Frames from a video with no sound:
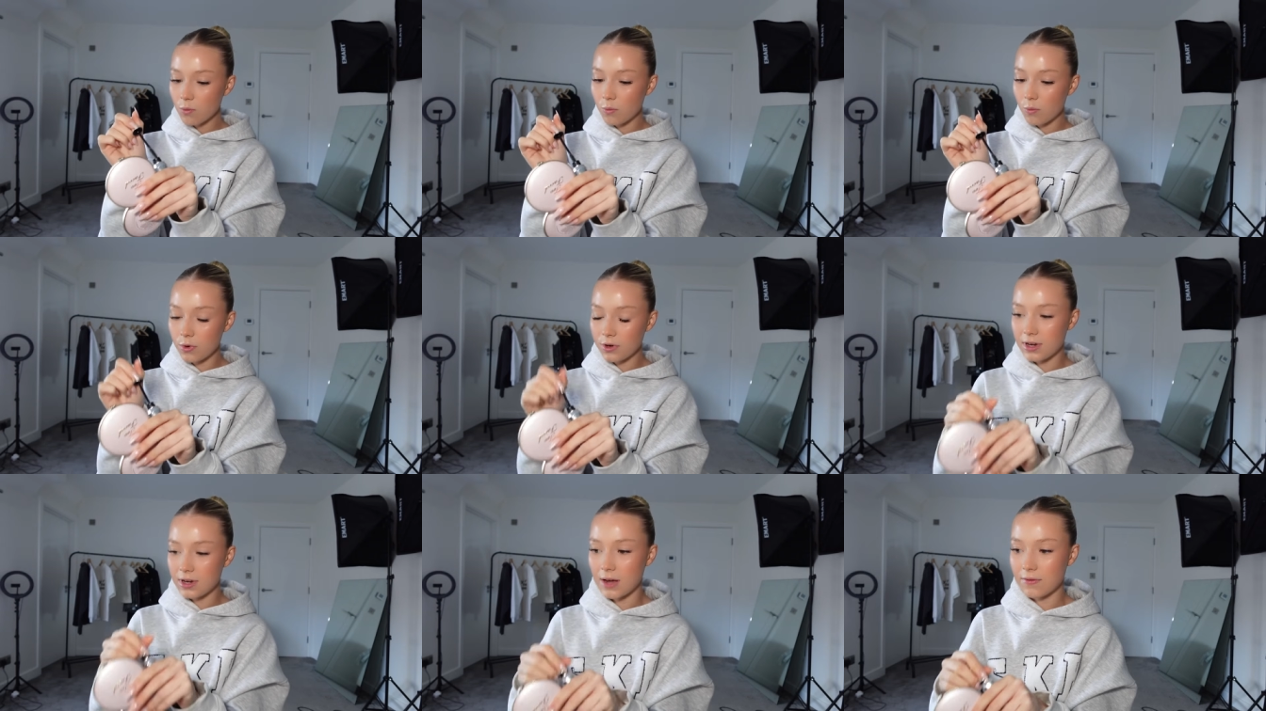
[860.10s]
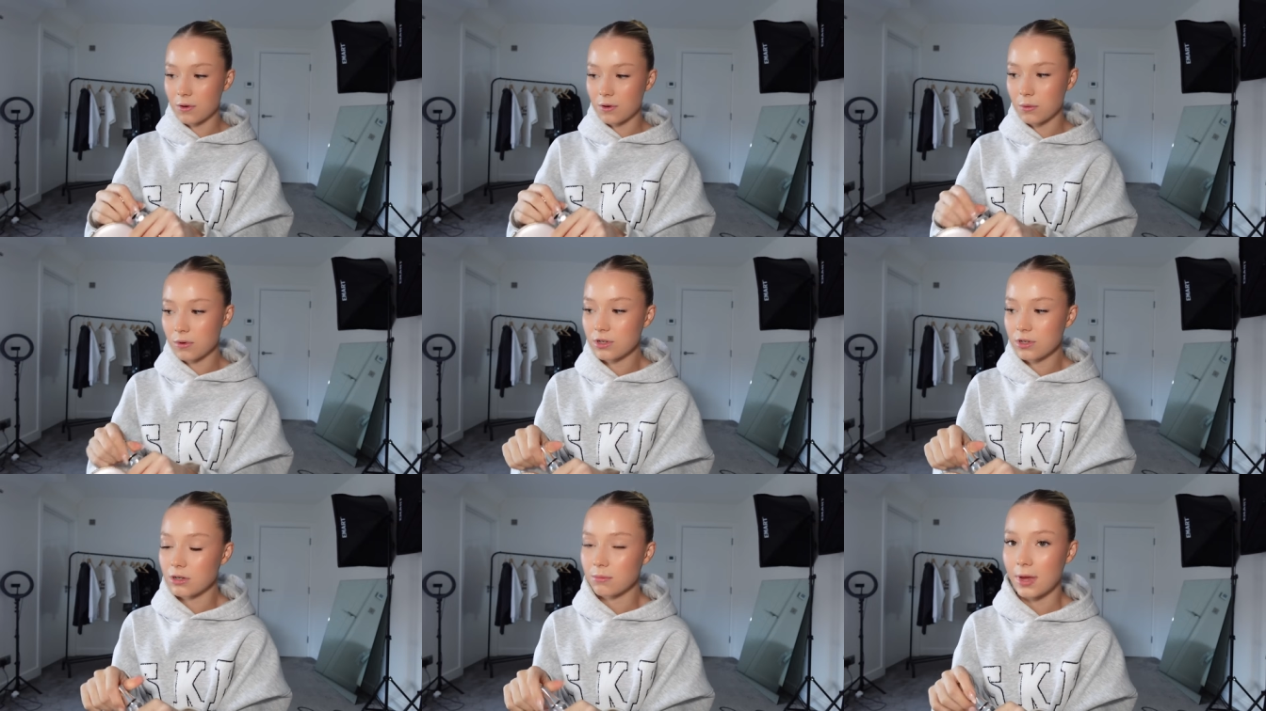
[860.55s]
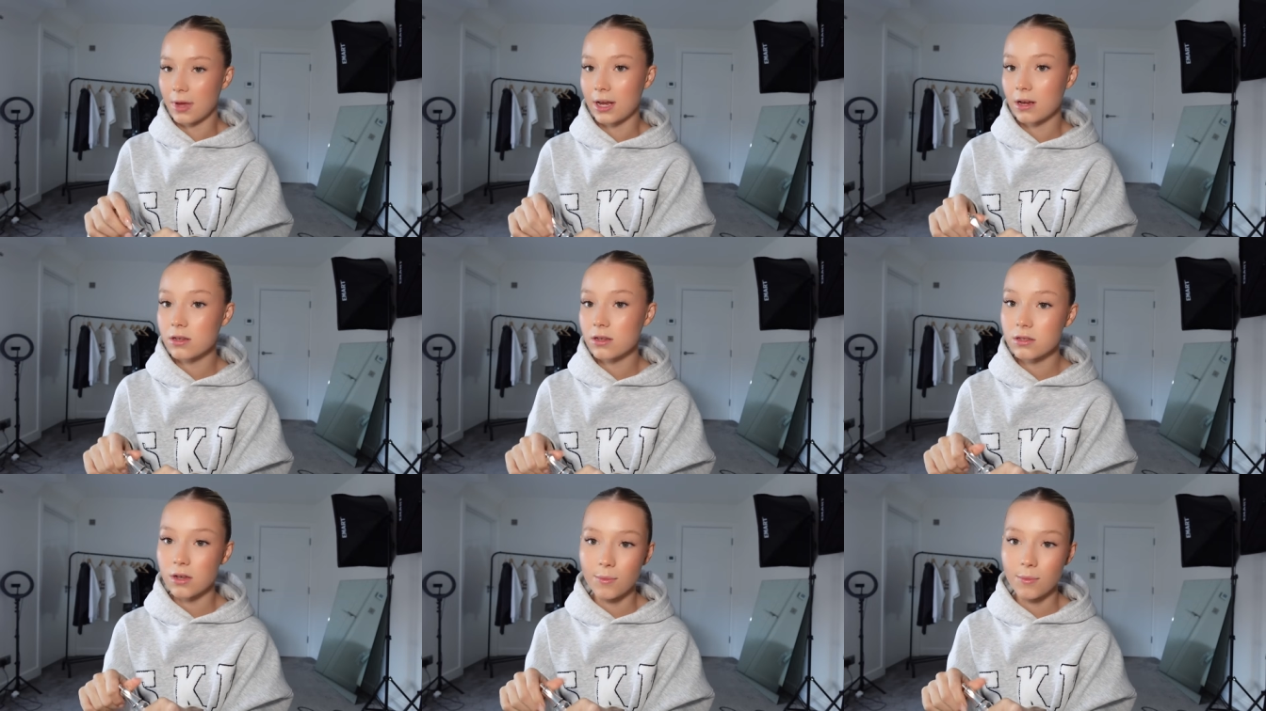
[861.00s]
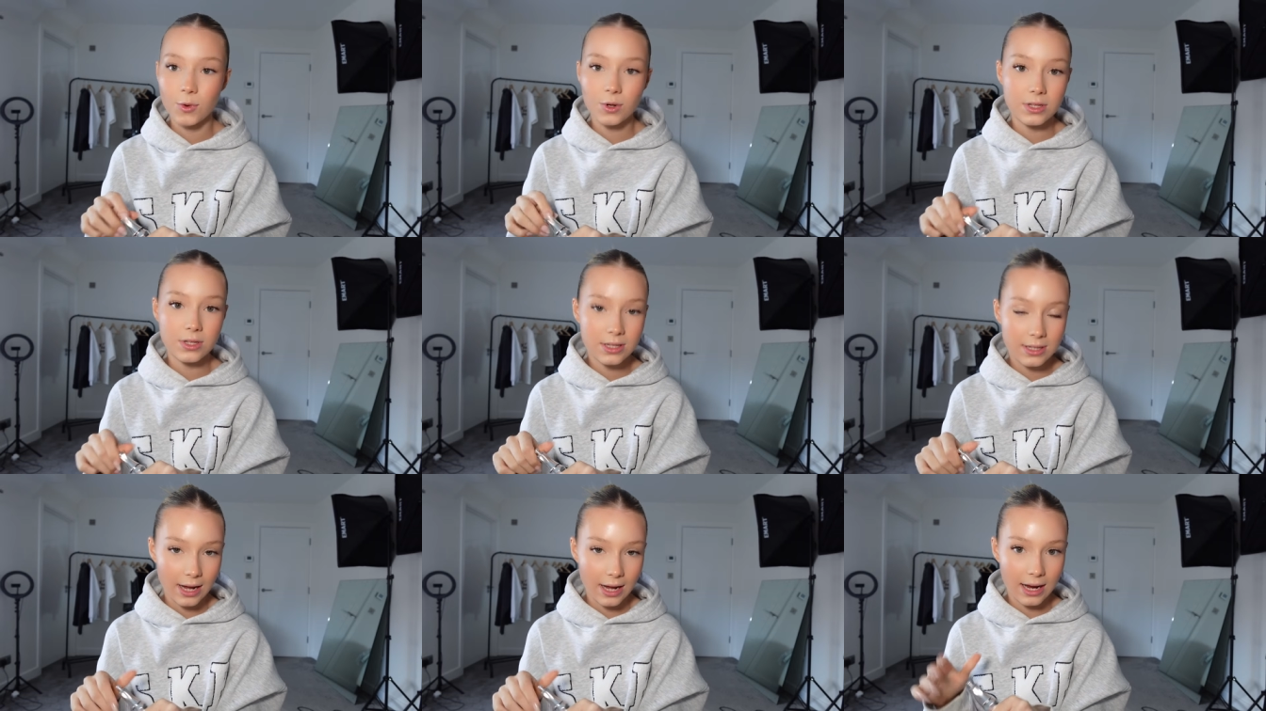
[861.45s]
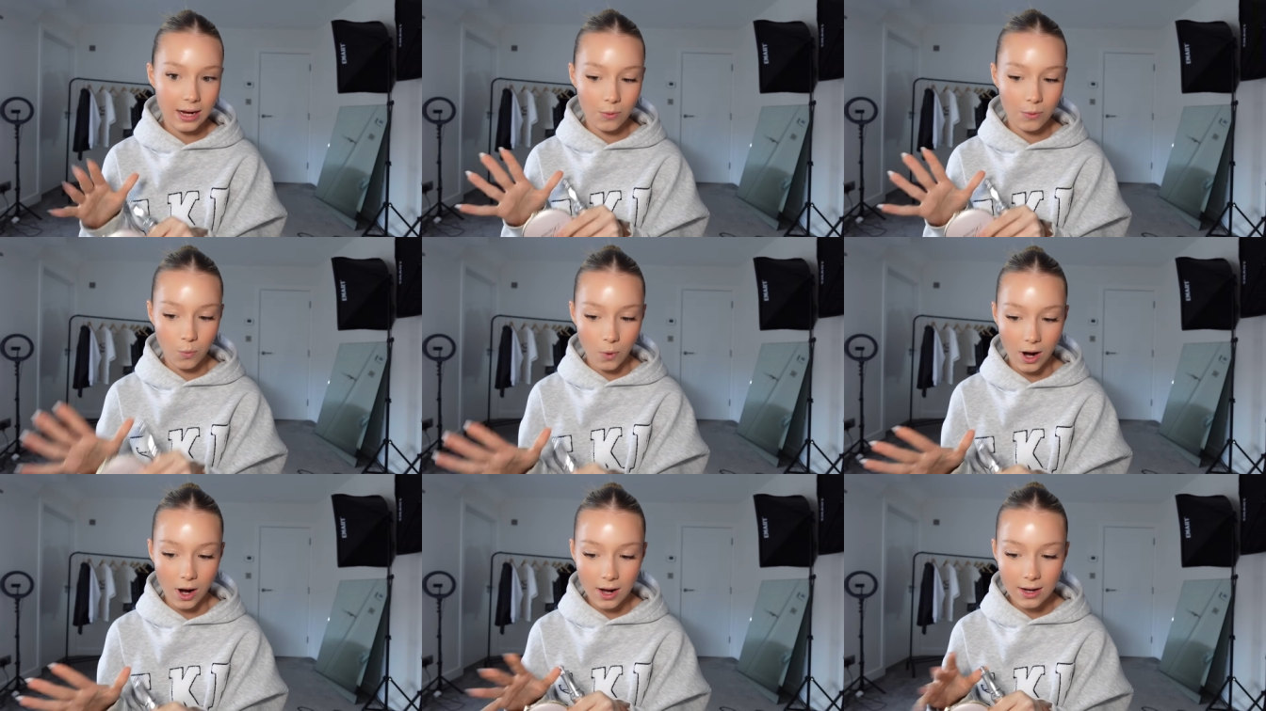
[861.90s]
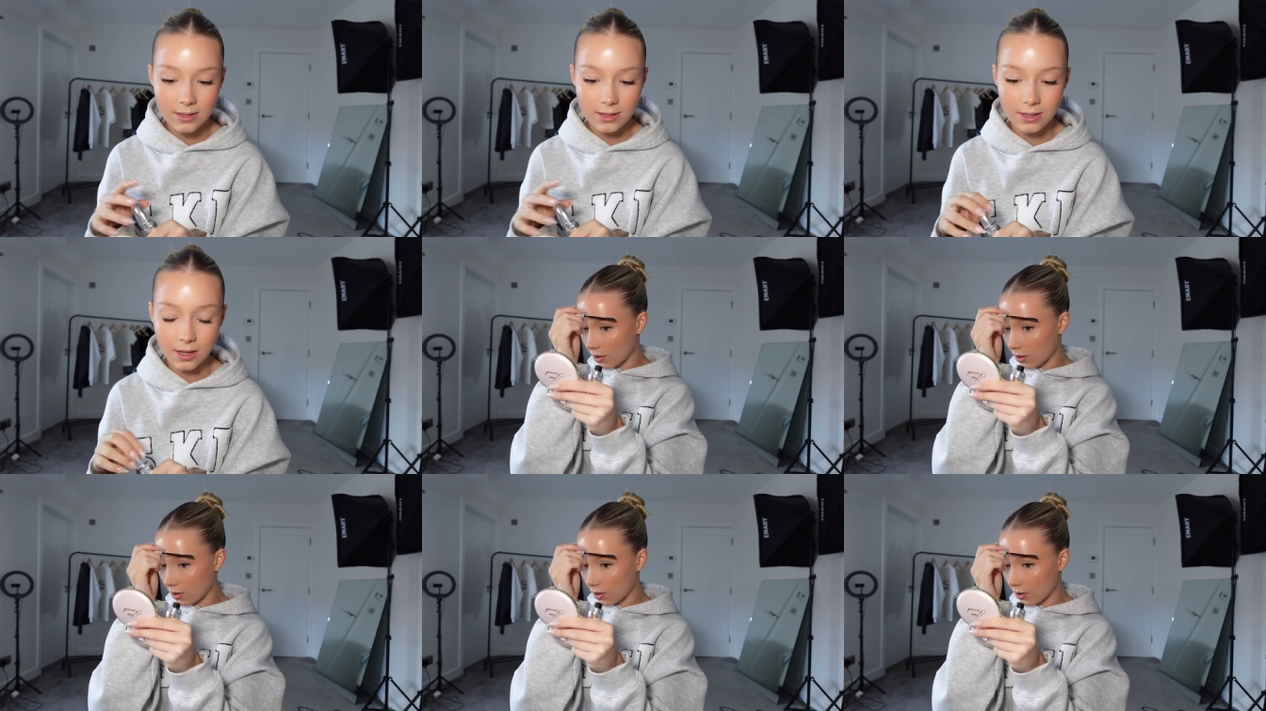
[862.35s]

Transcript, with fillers: would never want to make someone's day worse.